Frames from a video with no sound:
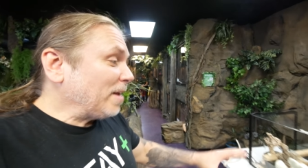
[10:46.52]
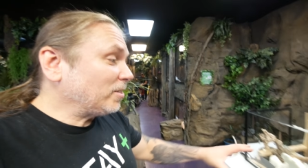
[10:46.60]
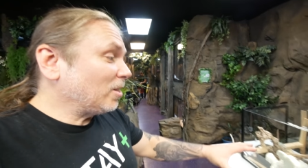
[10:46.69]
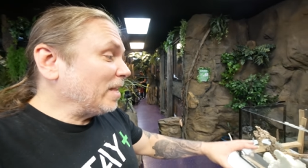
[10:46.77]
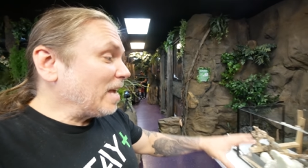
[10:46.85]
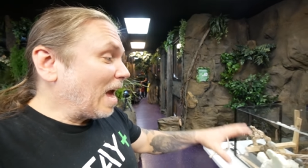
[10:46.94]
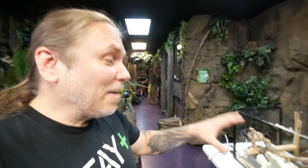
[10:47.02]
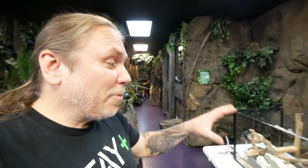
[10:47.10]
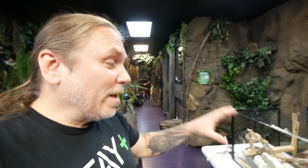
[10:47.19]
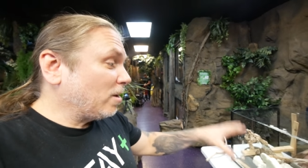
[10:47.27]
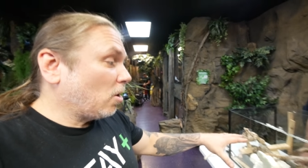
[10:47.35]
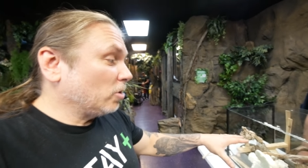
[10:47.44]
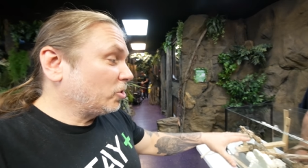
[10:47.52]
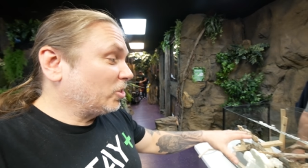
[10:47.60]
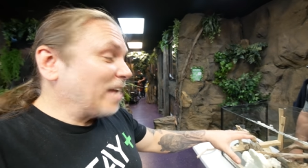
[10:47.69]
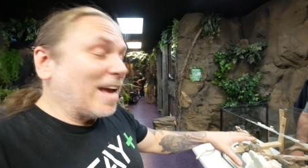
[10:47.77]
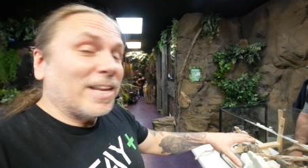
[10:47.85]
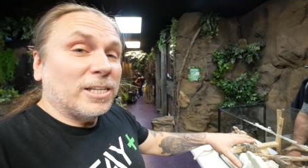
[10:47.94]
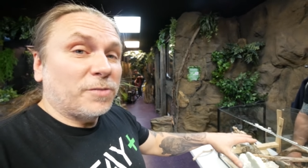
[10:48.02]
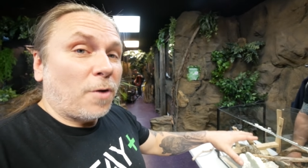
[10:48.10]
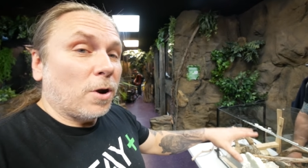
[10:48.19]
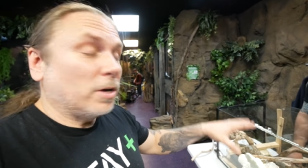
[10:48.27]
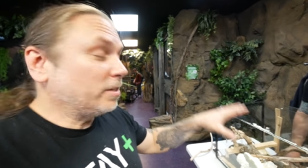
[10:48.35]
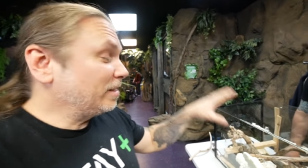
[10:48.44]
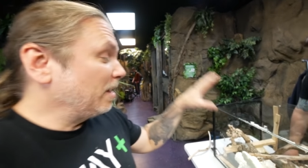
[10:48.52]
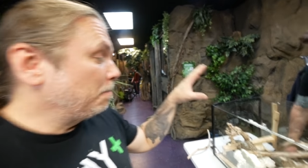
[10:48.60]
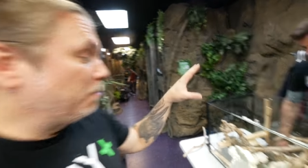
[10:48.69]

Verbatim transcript: basically, I think, are set as far as the